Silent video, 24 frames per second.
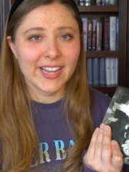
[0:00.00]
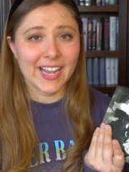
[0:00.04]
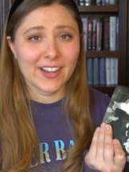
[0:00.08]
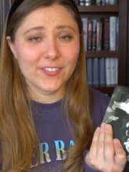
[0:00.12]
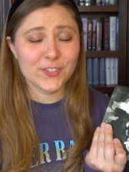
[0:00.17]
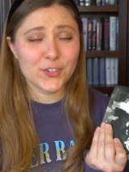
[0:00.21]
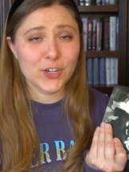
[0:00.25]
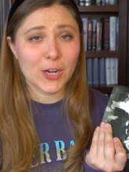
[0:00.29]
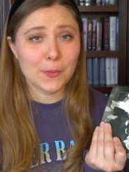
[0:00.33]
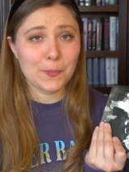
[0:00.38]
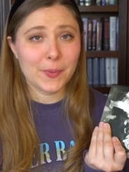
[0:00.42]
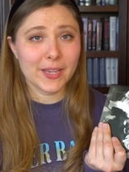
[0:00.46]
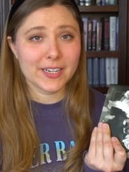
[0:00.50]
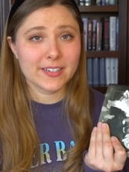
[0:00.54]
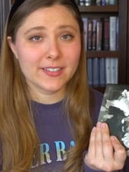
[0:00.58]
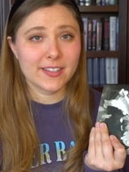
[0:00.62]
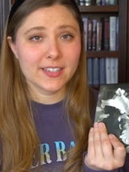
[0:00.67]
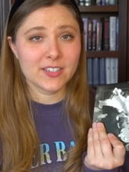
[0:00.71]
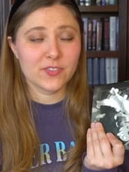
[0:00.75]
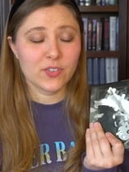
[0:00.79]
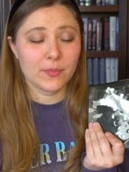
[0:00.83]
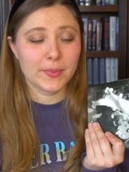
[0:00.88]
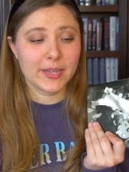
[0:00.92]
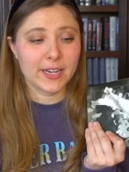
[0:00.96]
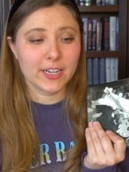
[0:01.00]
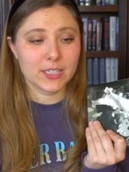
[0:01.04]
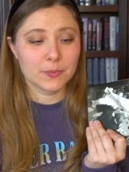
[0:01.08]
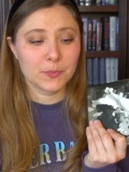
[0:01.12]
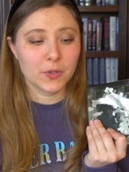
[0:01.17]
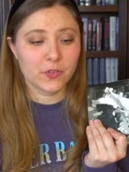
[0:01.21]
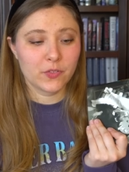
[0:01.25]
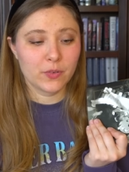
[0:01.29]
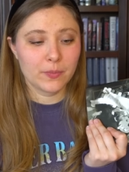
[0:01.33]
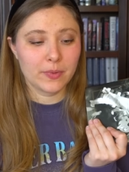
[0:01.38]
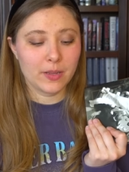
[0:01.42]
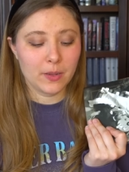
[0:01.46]
After I picked this for my next
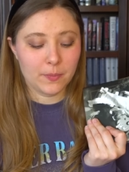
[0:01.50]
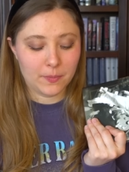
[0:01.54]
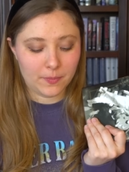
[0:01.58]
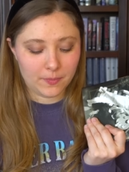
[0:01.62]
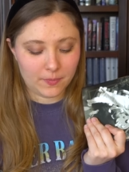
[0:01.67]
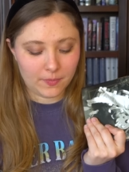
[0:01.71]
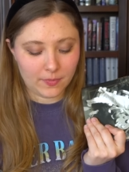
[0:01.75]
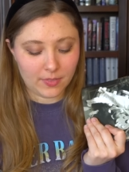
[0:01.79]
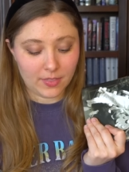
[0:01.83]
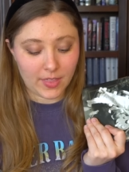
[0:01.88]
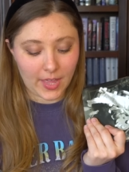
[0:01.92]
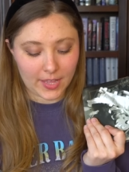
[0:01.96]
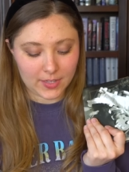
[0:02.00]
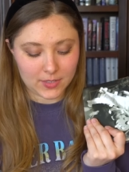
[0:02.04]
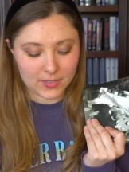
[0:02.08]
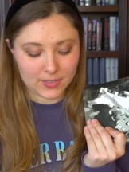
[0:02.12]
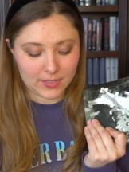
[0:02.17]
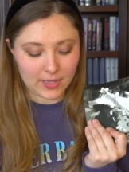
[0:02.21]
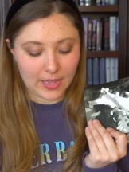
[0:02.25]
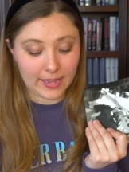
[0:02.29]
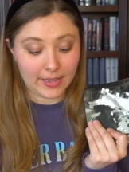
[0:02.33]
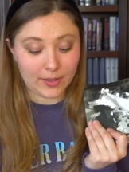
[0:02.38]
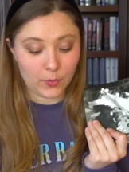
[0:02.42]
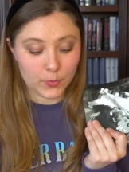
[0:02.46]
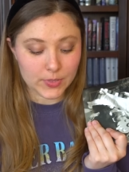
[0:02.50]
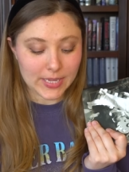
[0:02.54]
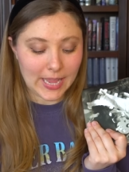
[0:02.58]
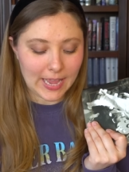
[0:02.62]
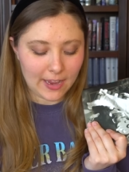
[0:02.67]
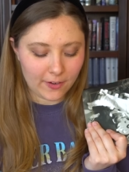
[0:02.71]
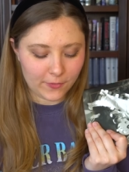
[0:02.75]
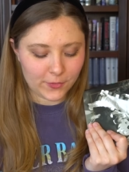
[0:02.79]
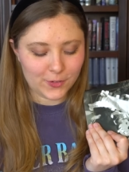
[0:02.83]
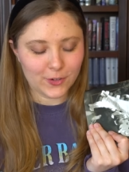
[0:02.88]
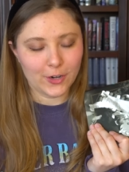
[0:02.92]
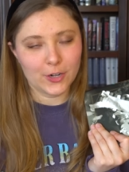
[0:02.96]
book from him, it was
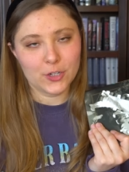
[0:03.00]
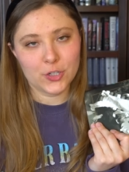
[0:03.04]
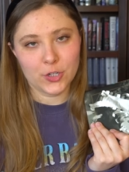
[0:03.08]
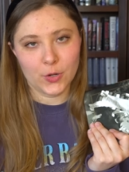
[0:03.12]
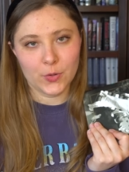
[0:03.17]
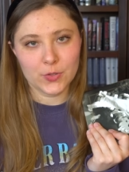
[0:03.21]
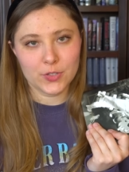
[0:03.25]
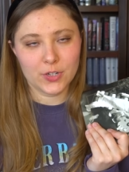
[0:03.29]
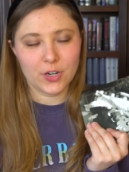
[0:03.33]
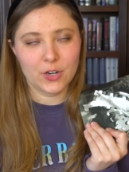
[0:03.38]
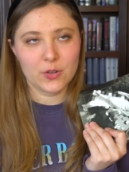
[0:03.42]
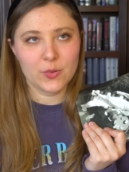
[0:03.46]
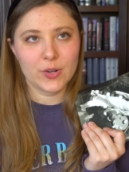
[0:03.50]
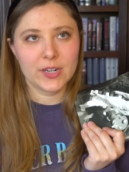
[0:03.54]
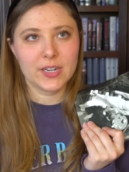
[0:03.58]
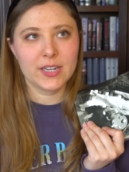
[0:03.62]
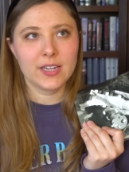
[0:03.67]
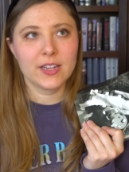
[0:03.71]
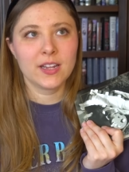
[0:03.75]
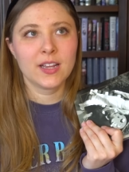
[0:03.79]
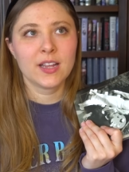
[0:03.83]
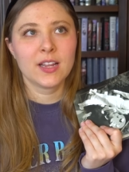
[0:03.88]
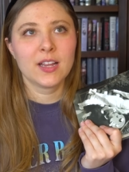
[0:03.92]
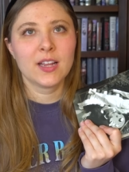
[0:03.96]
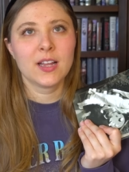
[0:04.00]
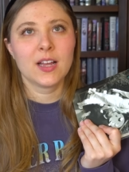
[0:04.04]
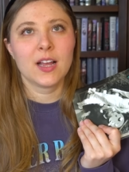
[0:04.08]
after I chose it already,